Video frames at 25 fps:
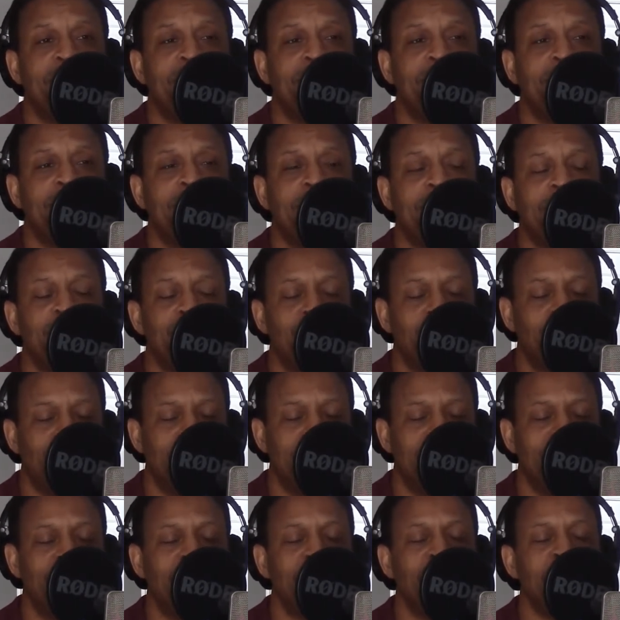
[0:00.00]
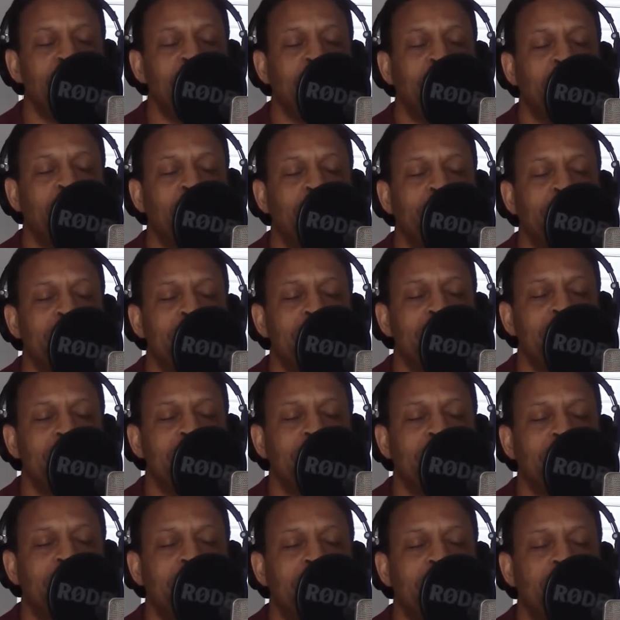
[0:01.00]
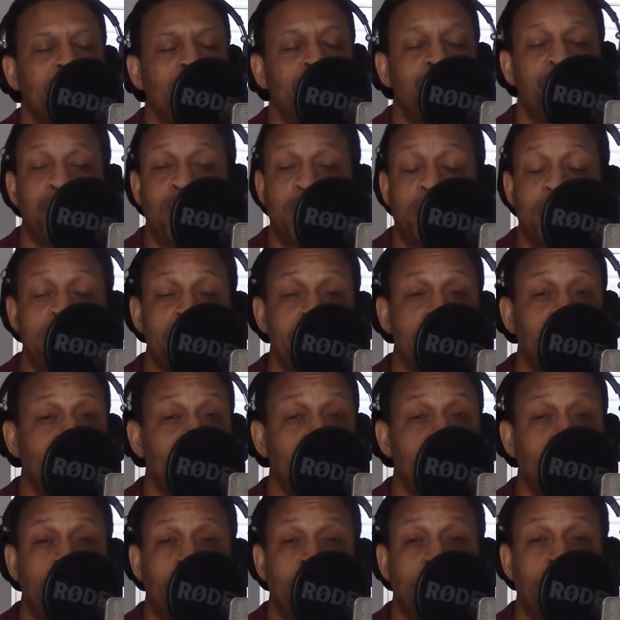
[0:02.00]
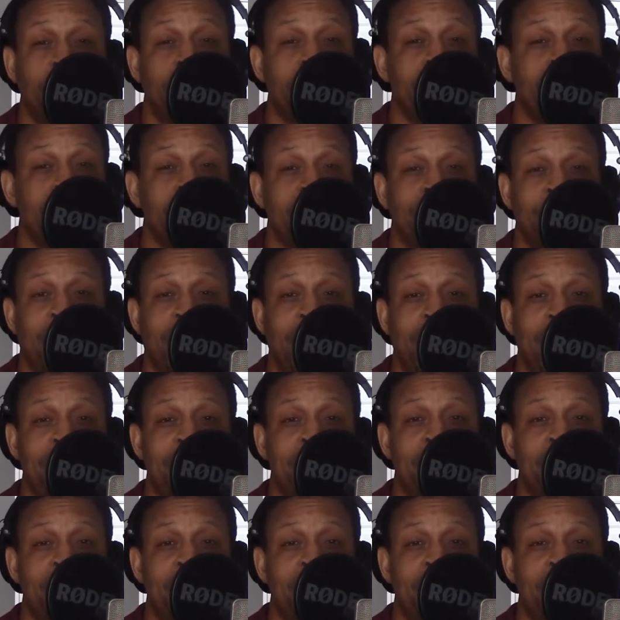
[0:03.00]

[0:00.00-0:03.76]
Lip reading: Enjoy those memories. Cherish those memories, right?